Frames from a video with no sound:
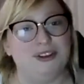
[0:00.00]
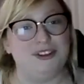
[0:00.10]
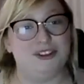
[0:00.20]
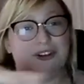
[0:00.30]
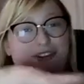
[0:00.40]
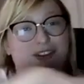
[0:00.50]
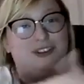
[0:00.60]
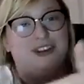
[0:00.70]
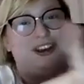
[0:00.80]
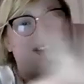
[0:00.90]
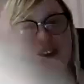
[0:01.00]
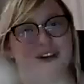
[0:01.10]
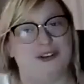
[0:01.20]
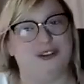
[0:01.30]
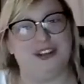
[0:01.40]
you'll
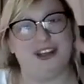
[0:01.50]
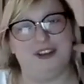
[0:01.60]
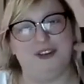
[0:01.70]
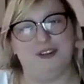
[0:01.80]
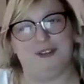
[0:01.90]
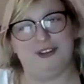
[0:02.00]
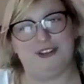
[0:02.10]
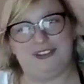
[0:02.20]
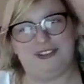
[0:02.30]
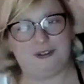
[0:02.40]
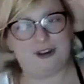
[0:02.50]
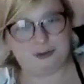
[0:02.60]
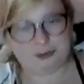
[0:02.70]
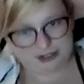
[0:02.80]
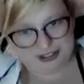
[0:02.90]
go and head towards the
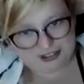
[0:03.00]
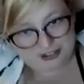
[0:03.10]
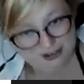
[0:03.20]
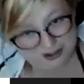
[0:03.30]
crime scene.